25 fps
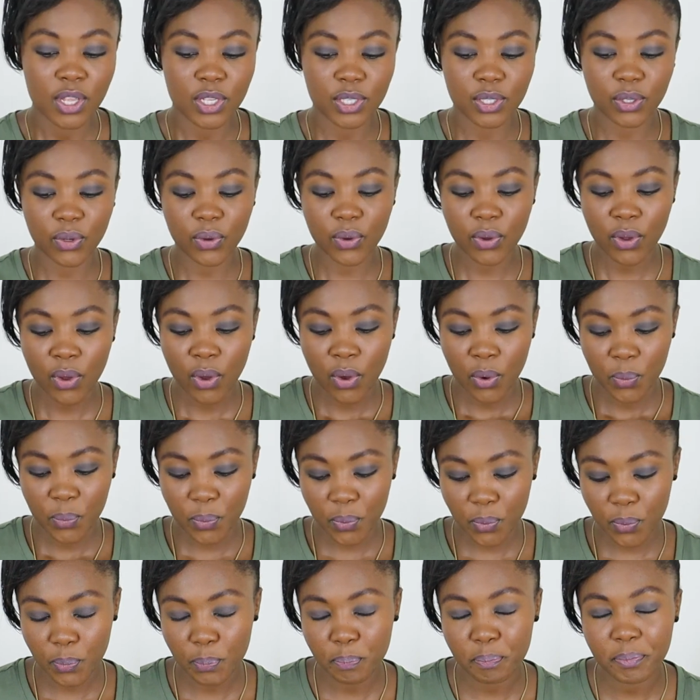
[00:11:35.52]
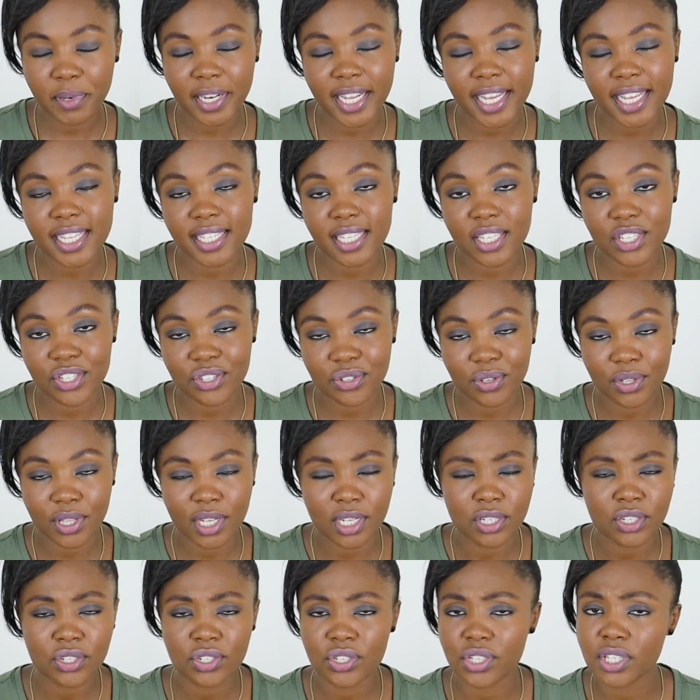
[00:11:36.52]
So please ensure
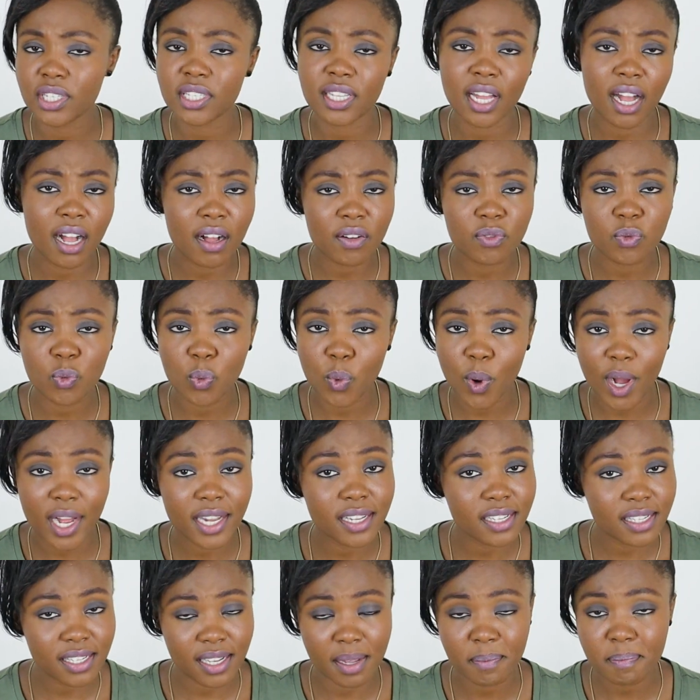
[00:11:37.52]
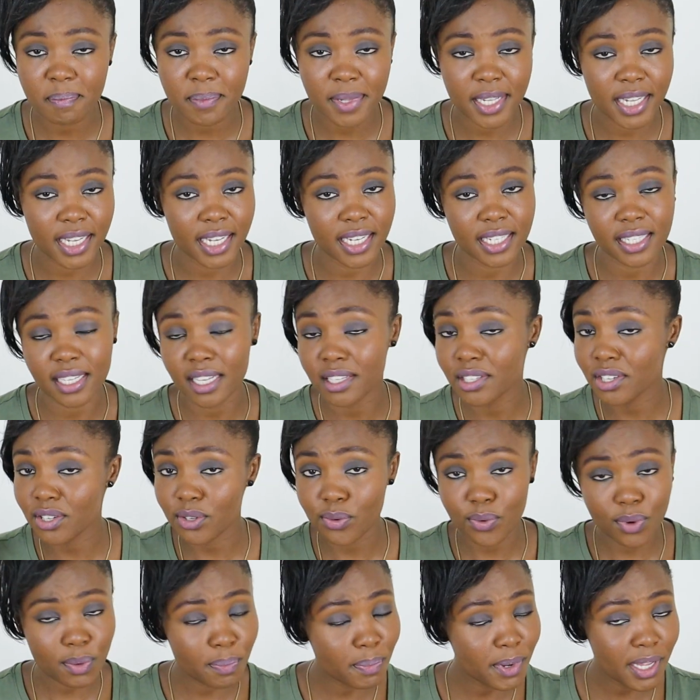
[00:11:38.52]
that you just have one template and
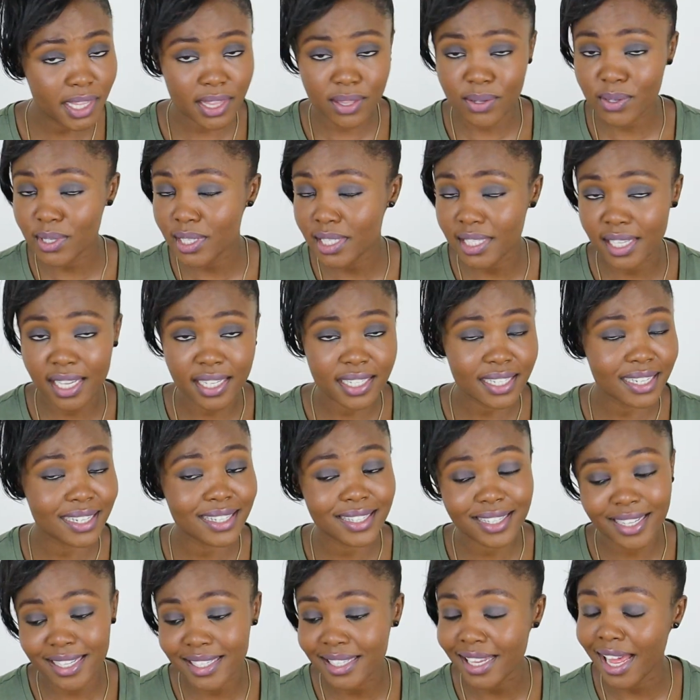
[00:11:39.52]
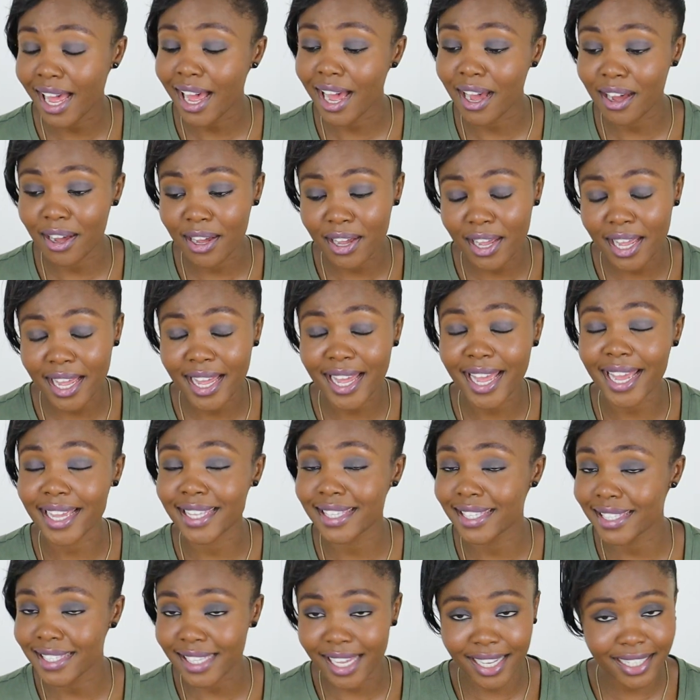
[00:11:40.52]
just repeat those sentences
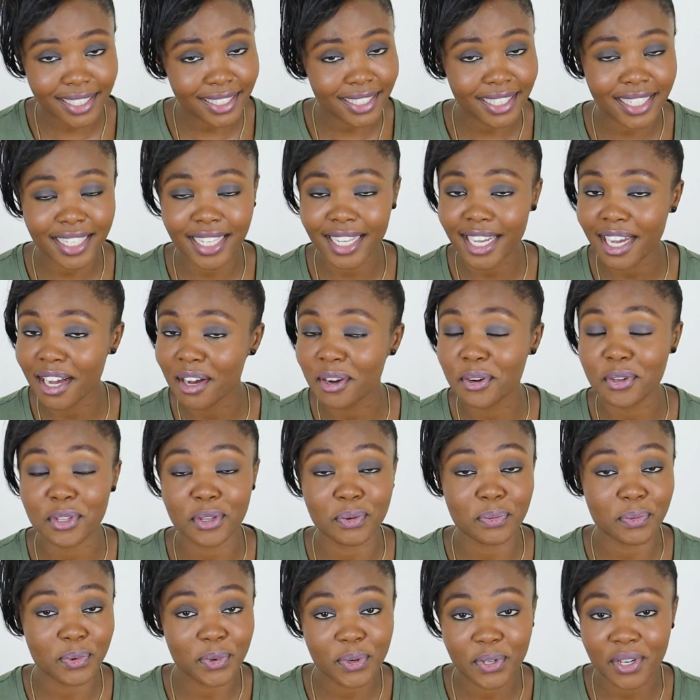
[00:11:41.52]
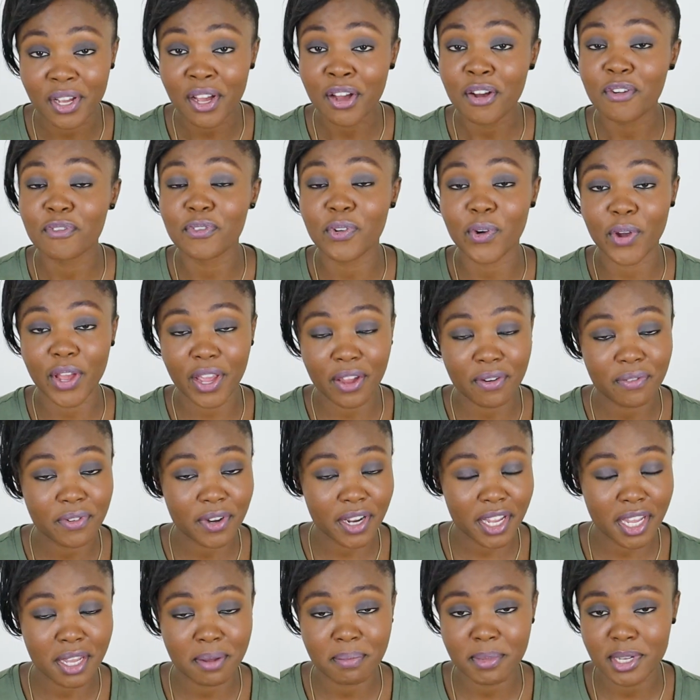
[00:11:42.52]
exactly how you would for
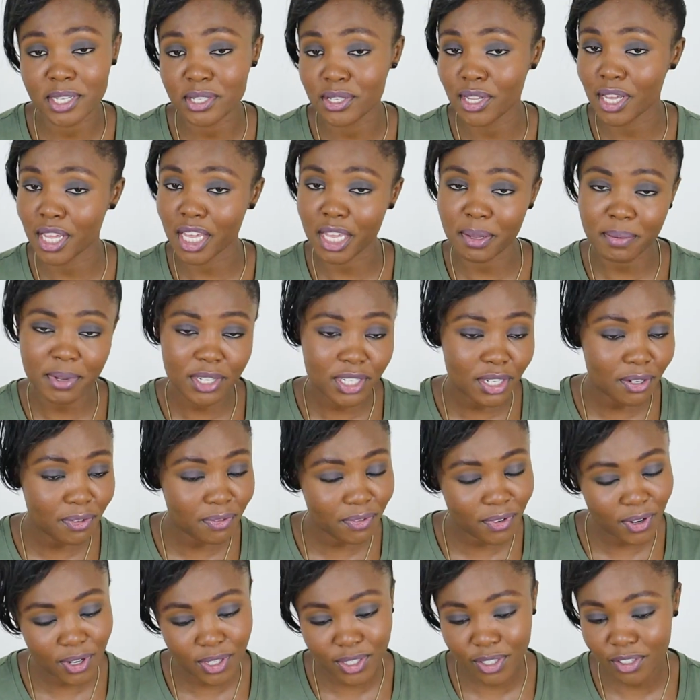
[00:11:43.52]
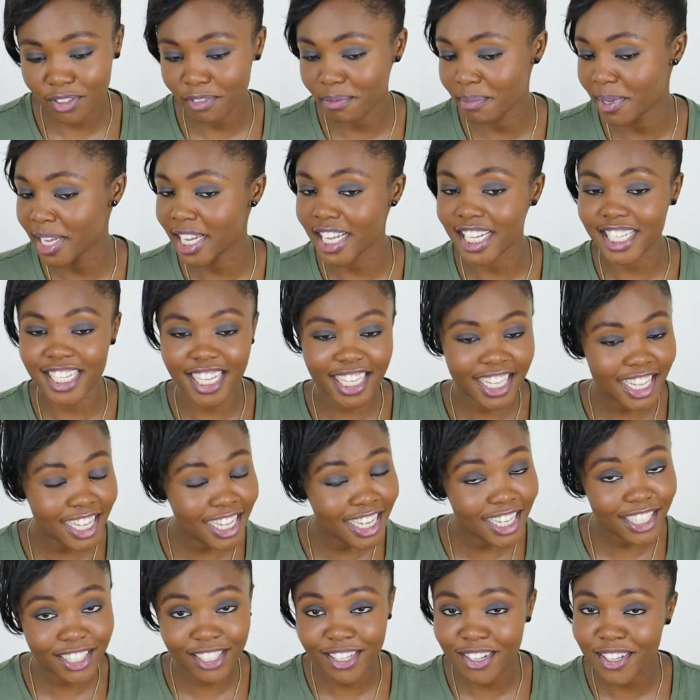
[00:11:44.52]
every image. The image in front of me, taking
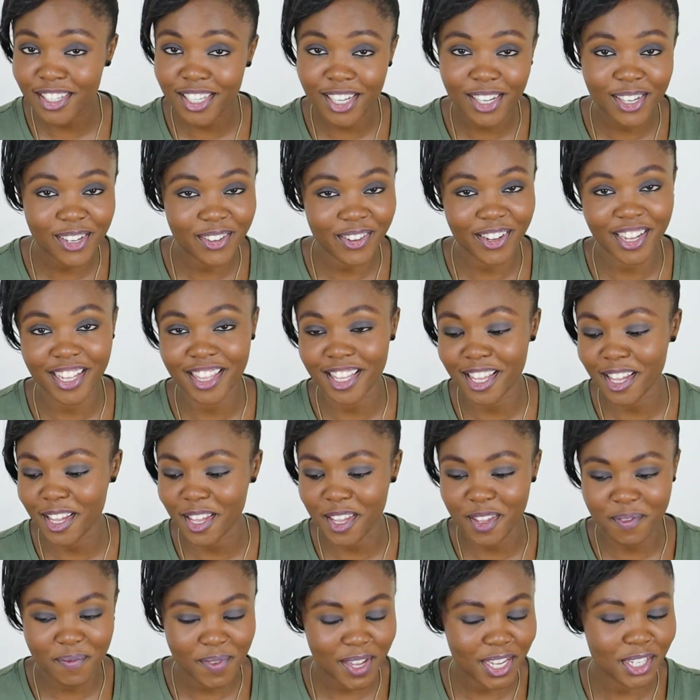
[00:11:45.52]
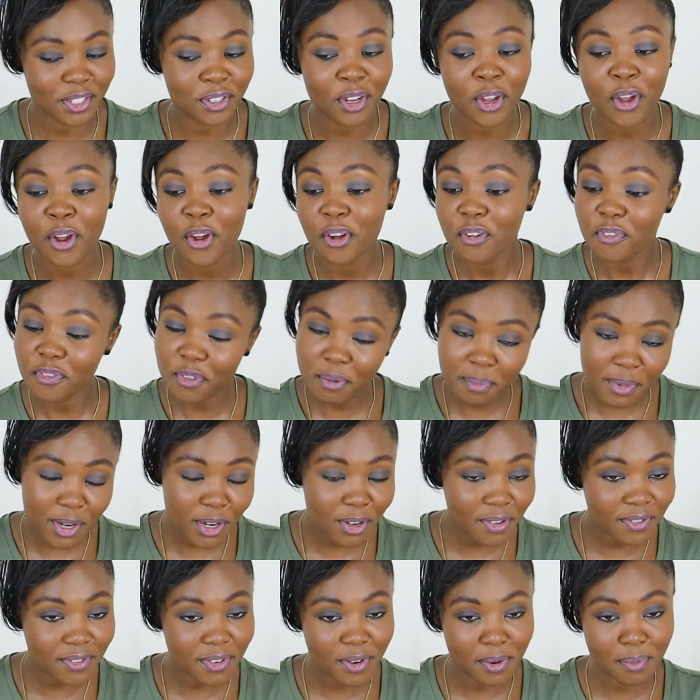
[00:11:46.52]
a closer look at the image from an
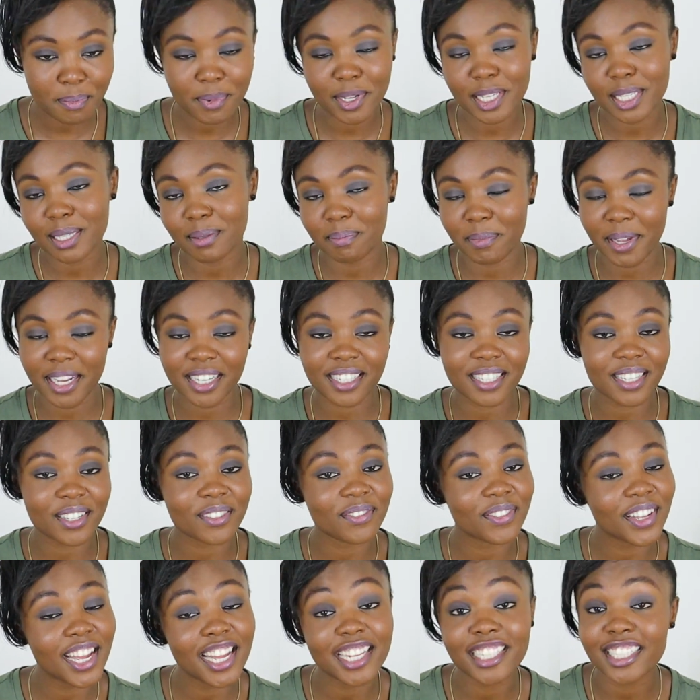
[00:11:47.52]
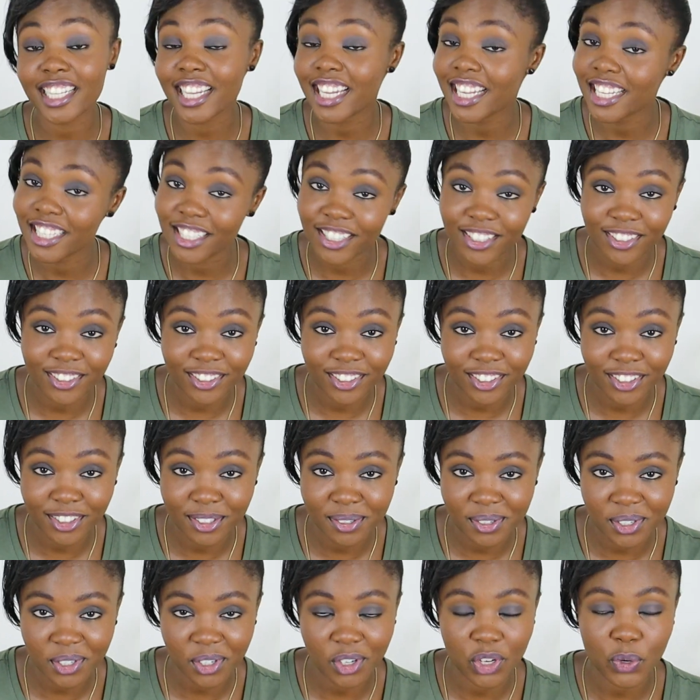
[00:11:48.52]
overall perspective, and in
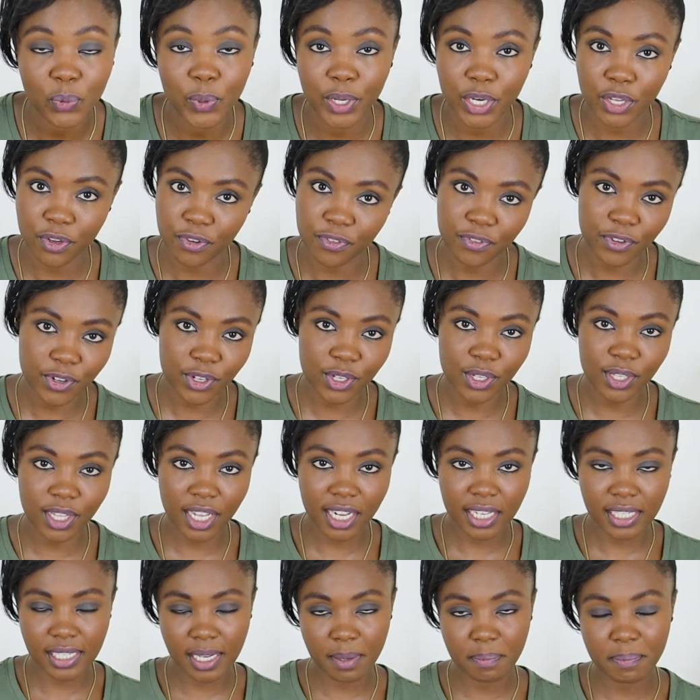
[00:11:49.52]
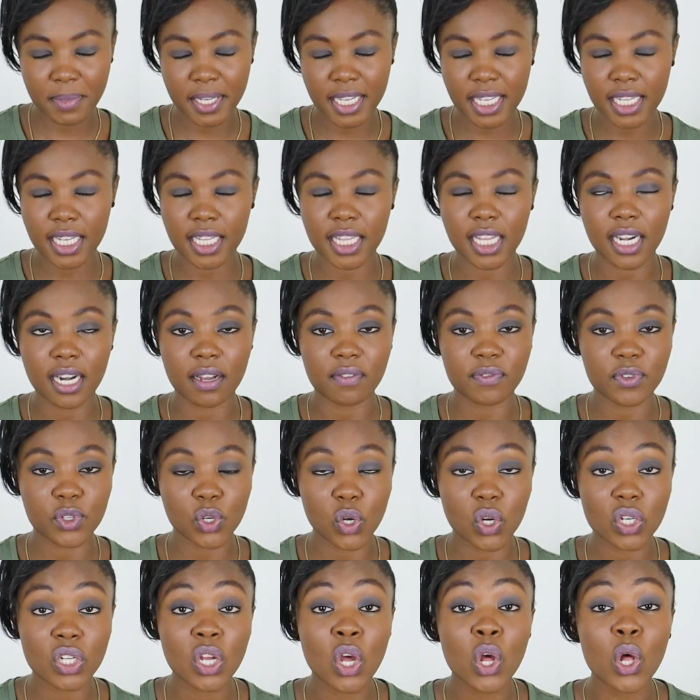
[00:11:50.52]
conclusion. When you follow that template that I've
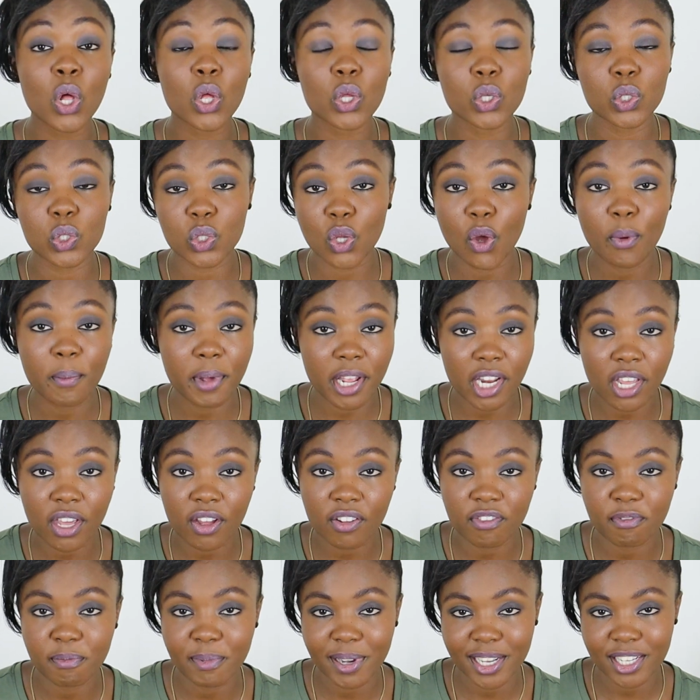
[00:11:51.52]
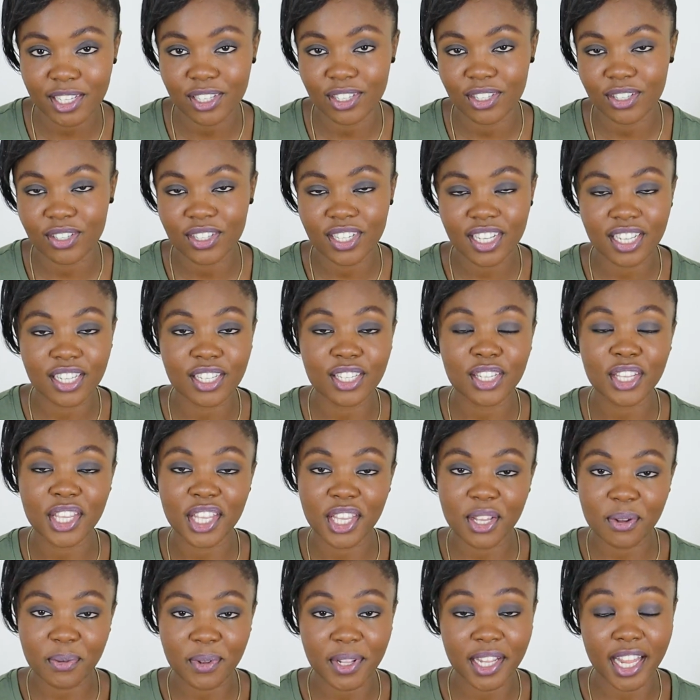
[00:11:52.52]
taught so many of my students,
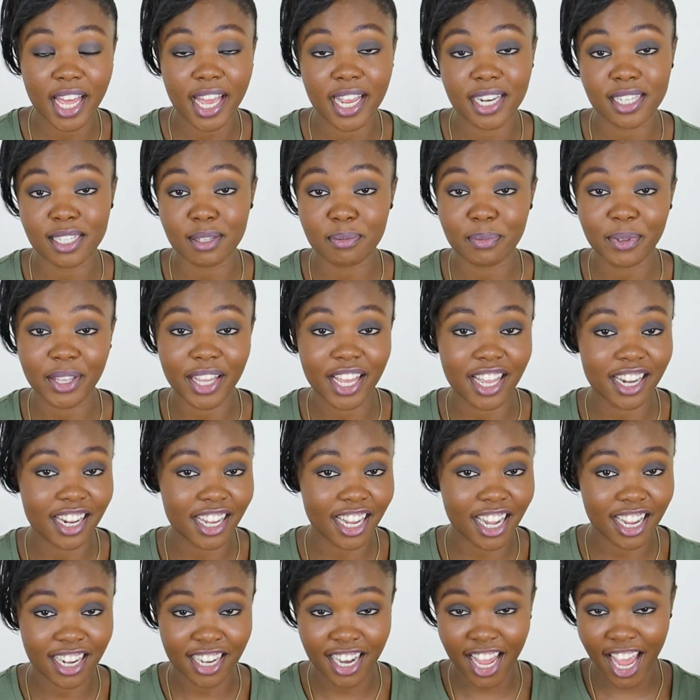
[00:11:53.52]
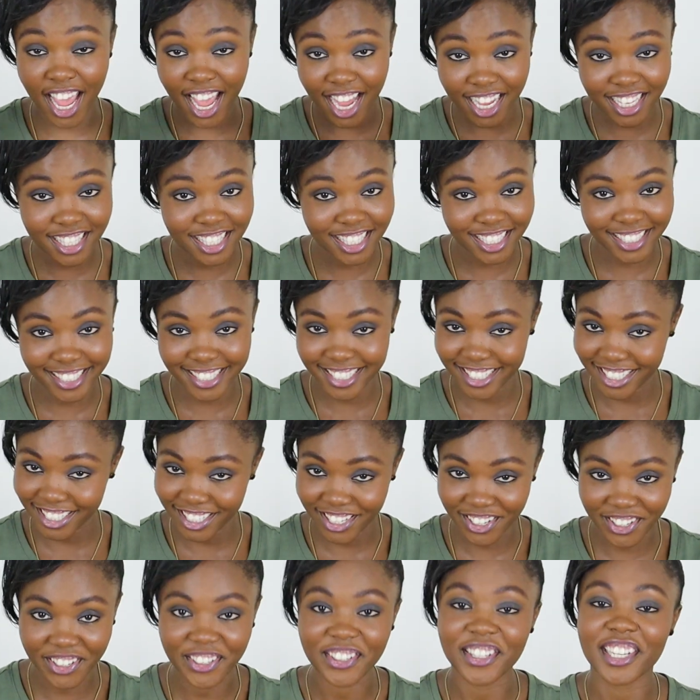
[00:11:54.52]
you will end up getting an excellent
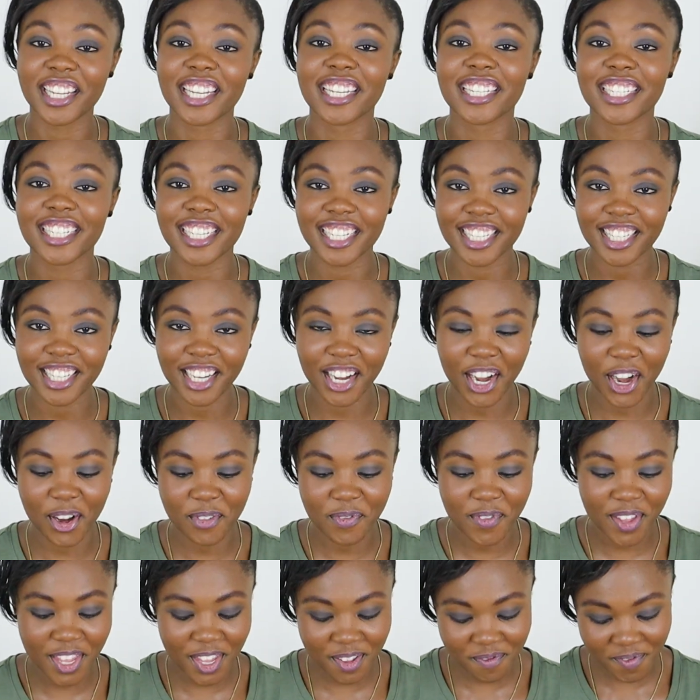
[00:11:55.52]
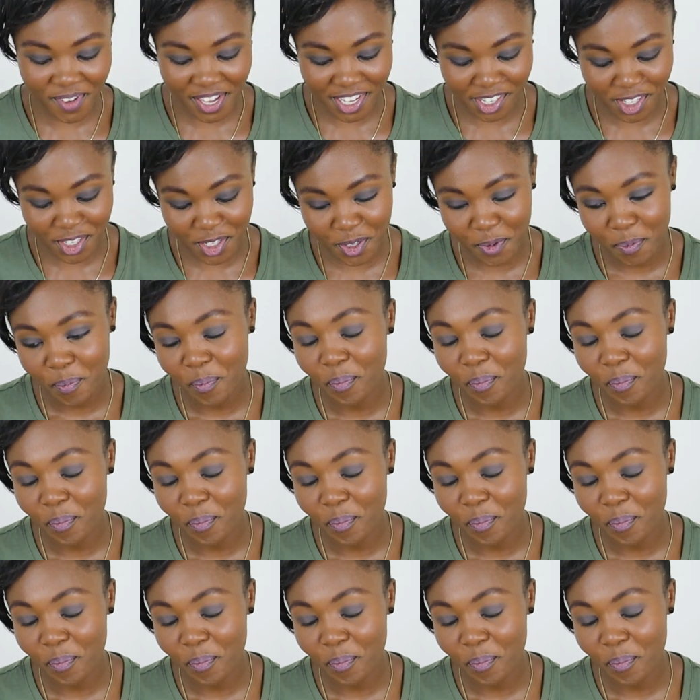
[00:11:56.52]
score in describe image.